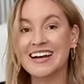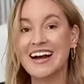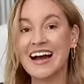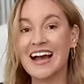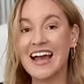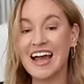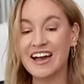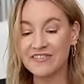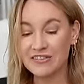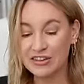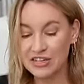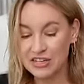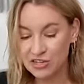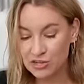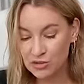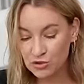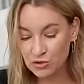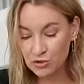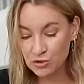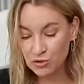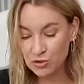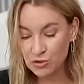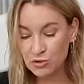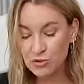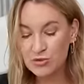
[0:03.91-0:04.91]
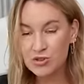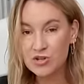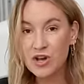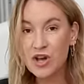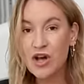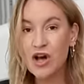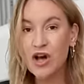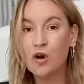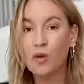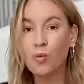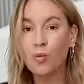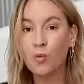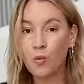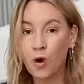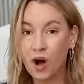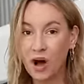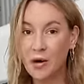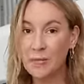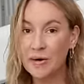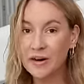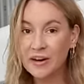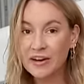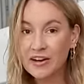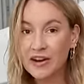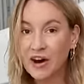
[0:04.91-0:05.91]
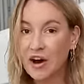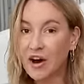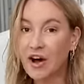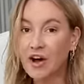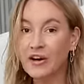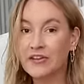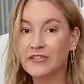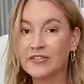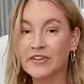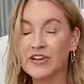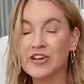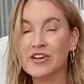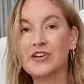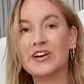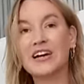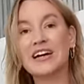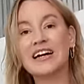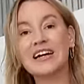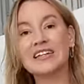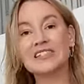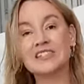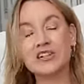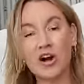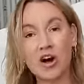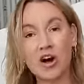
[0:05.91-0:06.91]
I have a huge Walmart haul for you guys,